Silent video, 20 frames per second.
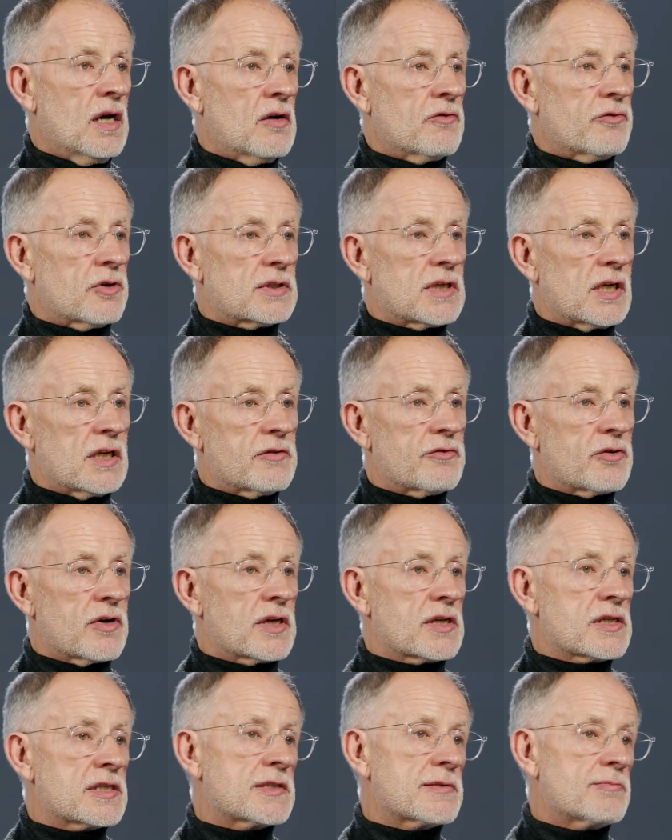for
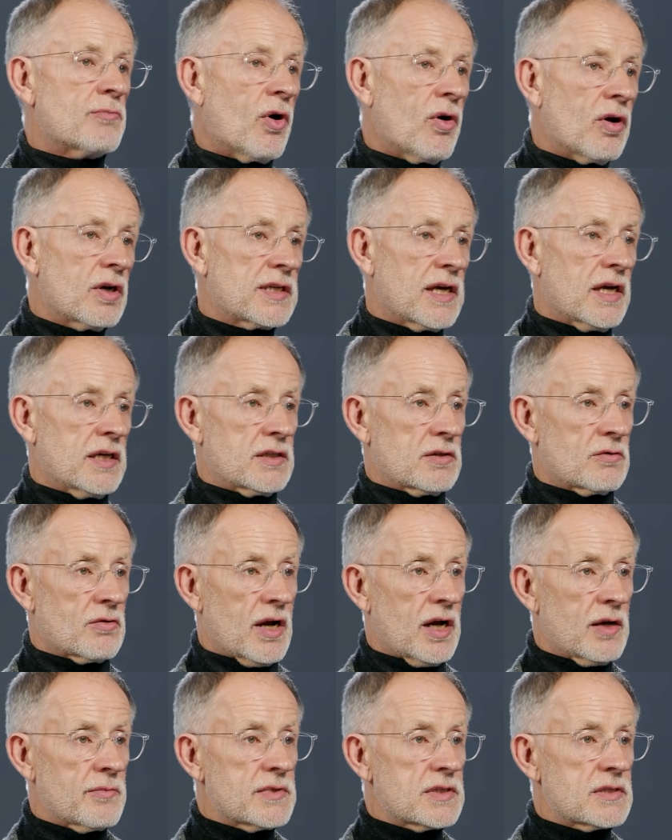delivering small
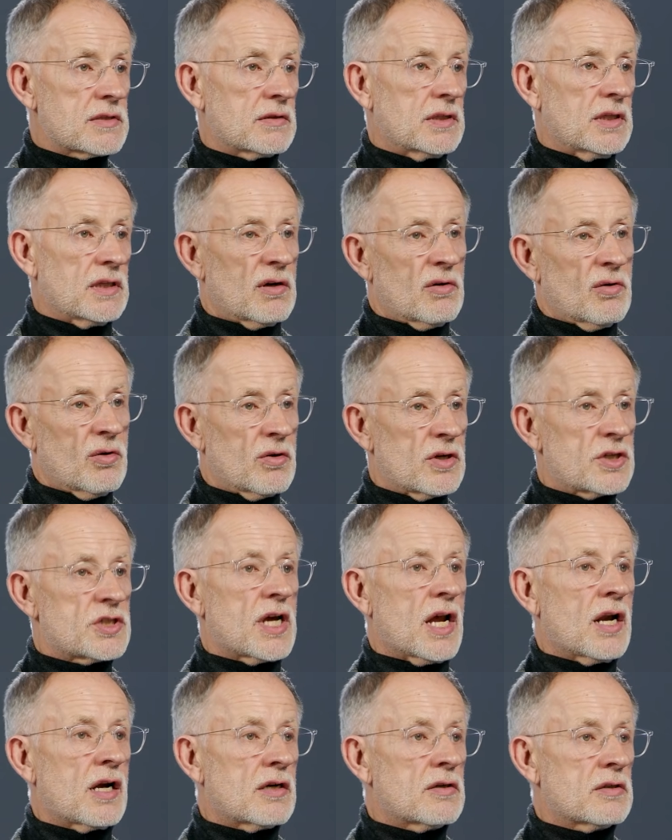datagrams in all
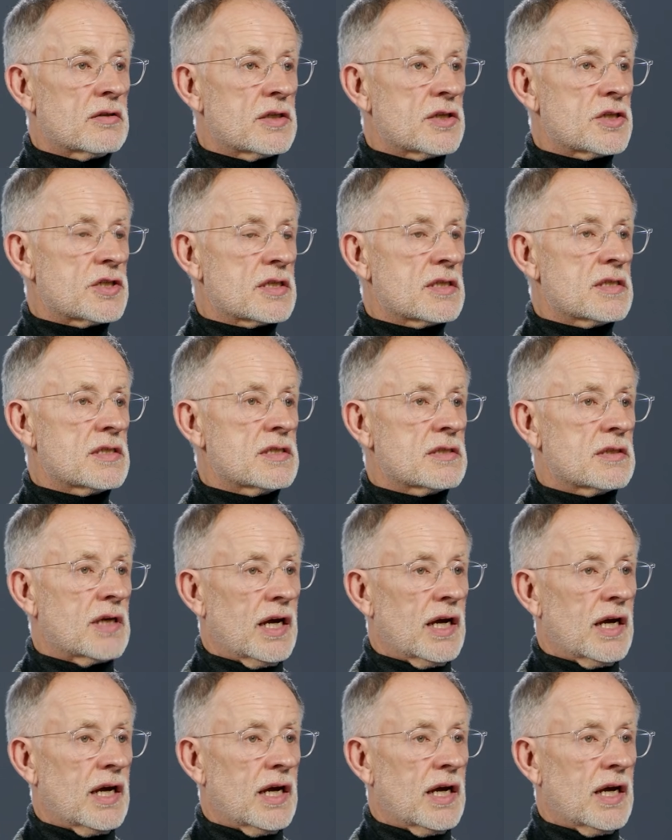channel conditions